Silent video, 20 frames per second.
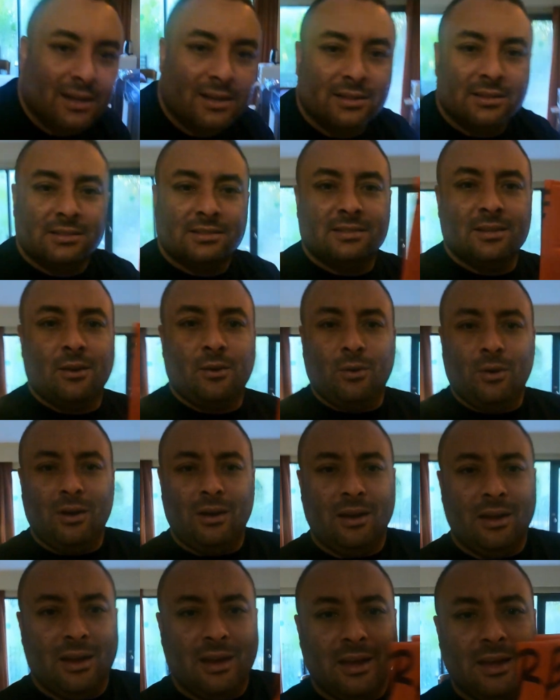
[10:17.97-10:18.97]
So
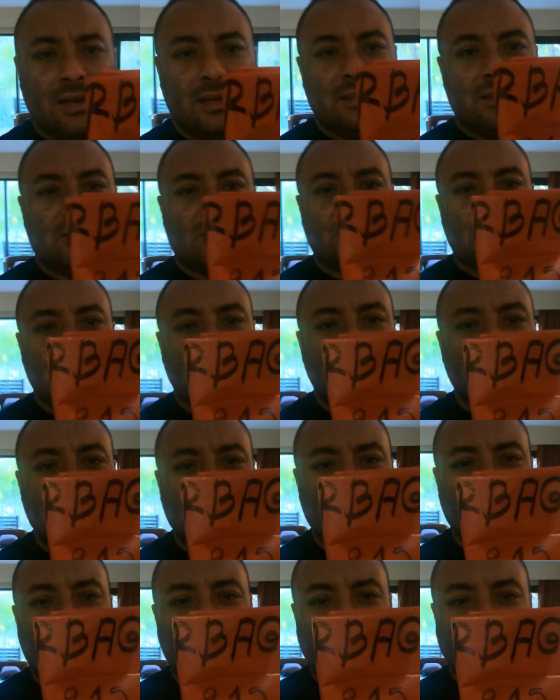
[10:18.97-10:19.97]
these
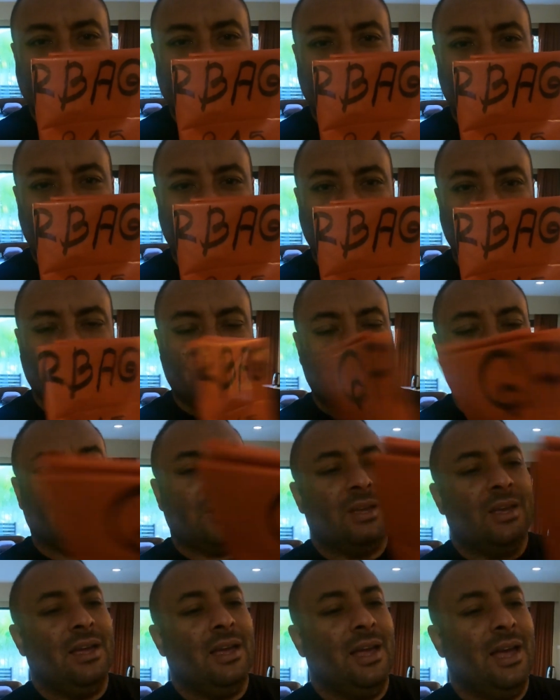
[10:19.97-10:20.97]
bags,
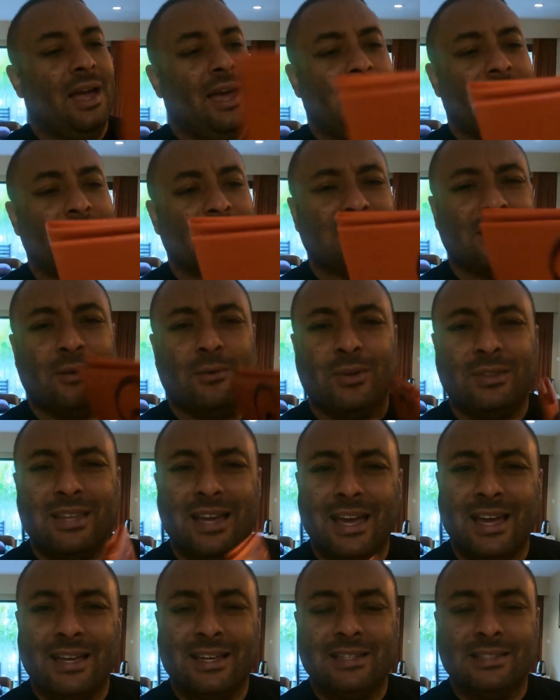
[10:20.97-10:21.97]
and I was like, what the
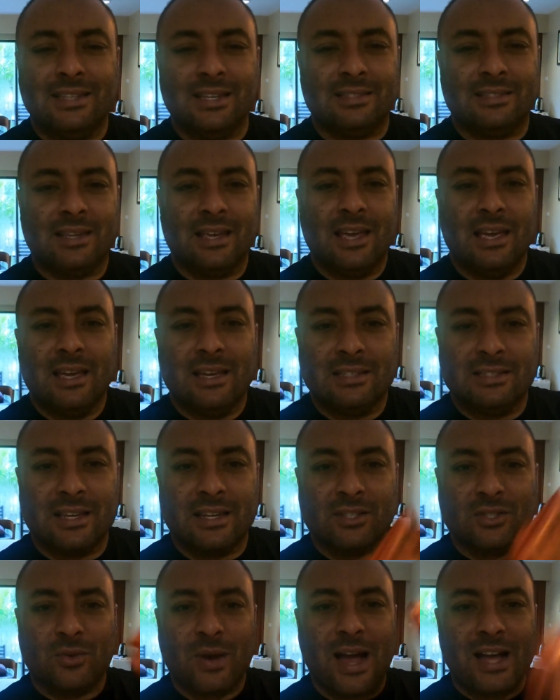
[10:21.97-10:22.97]
heck is this? It's like
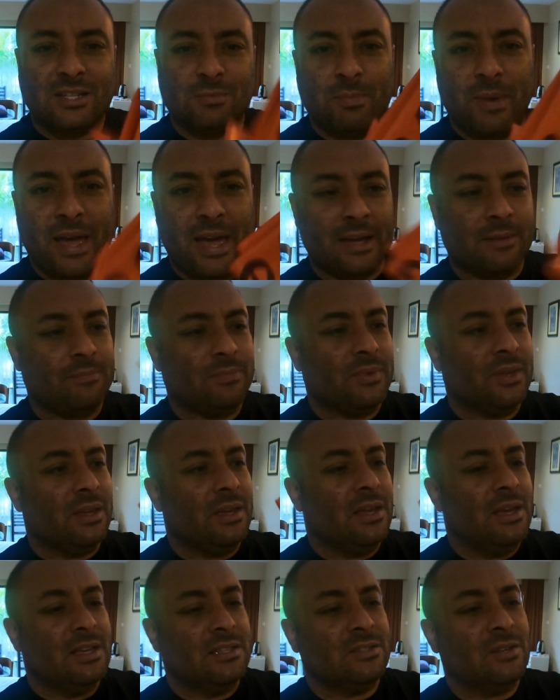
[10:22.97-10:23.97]
a trash bag.
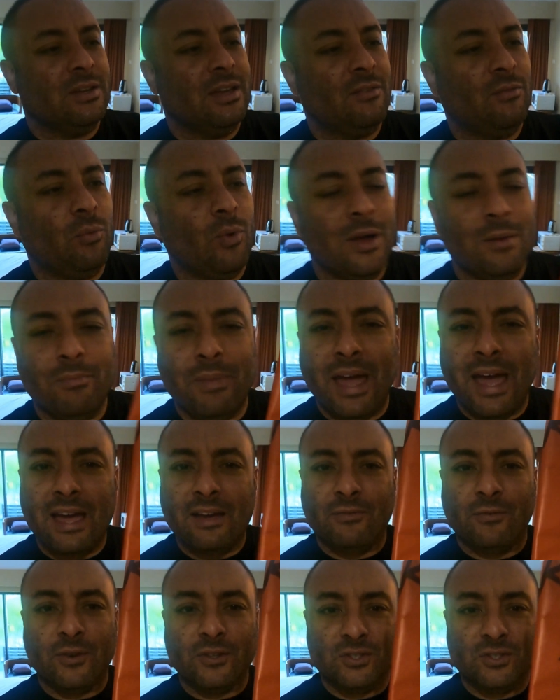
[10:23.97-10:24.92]
So you have one bag for